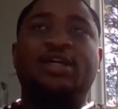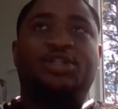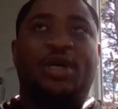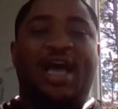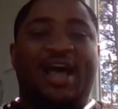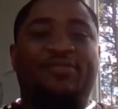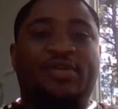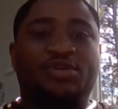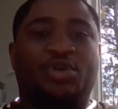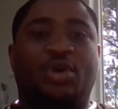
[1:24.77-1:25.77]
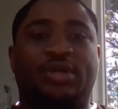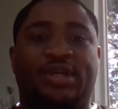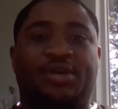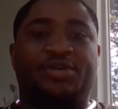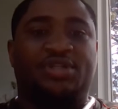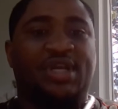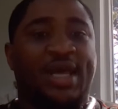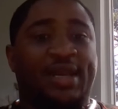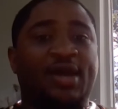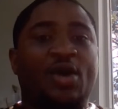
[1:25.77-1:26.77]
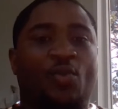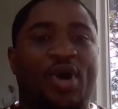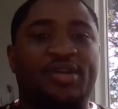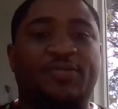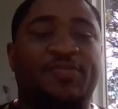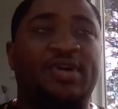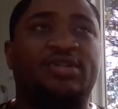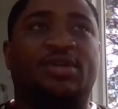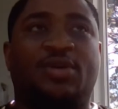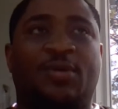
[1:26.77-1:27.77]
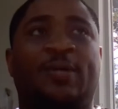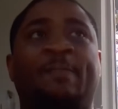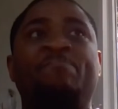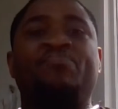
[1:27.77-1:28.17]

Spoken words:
to have control and understand where the funds are going,